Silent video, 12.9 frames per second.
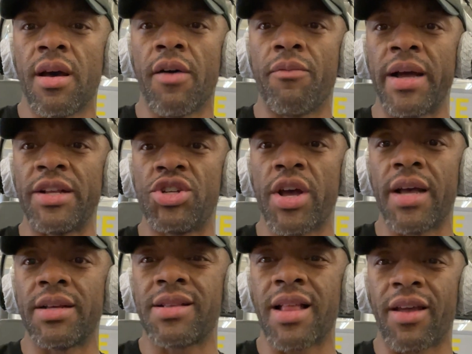of my
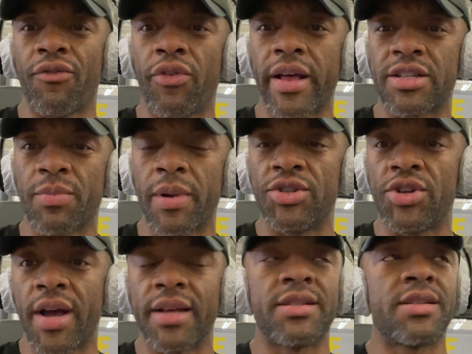chest, like flex my
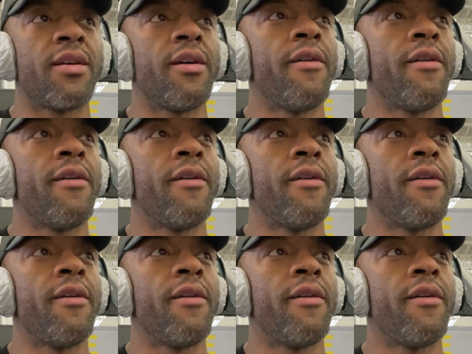chest